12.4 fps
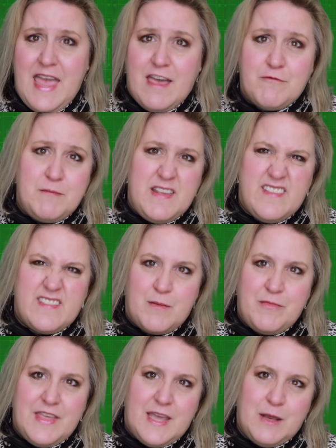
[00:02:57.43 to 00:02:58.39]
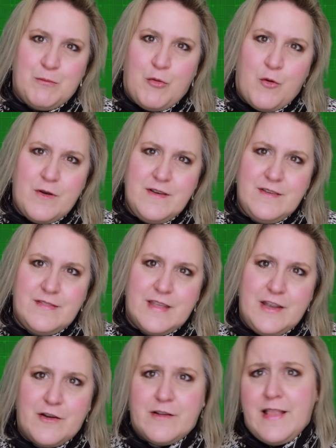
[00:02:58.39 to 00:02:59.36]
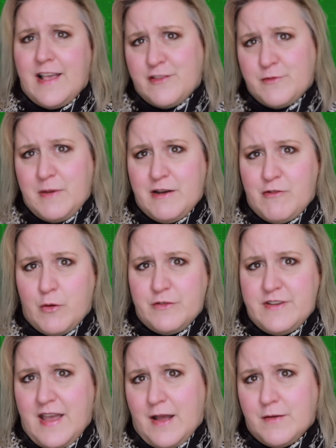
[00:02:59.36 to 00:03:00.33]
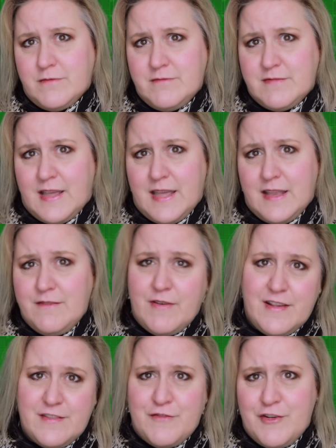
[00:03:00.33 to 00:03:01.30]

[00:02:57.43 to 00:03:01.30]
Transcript: have missed something important that your classmate wrote down and vice